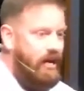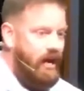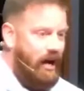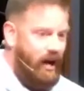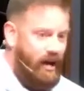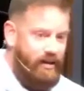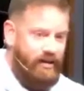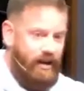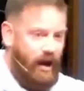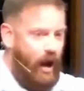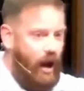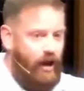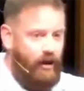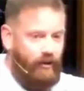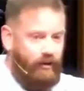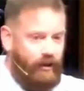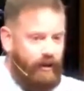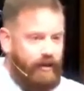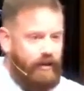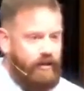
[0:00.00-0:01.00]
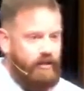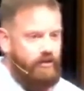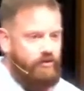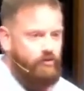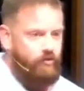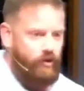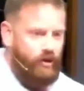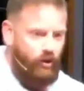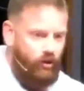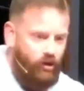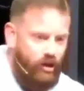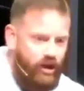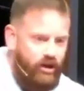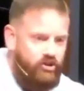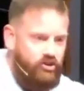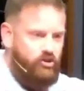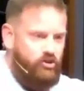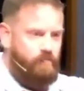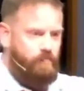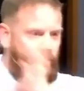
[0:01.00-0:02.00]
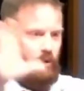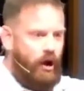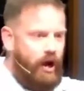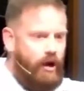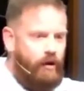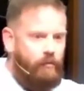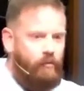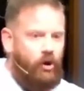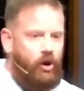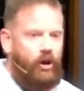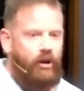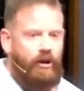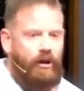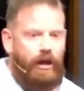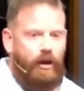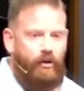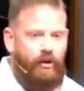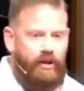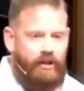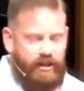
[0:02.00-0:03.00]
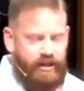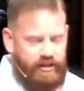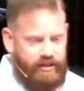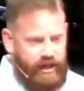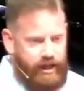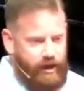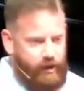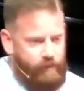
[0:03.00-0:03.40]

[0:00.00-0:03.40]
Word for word: annihilate Israel, spread them all out, and then take a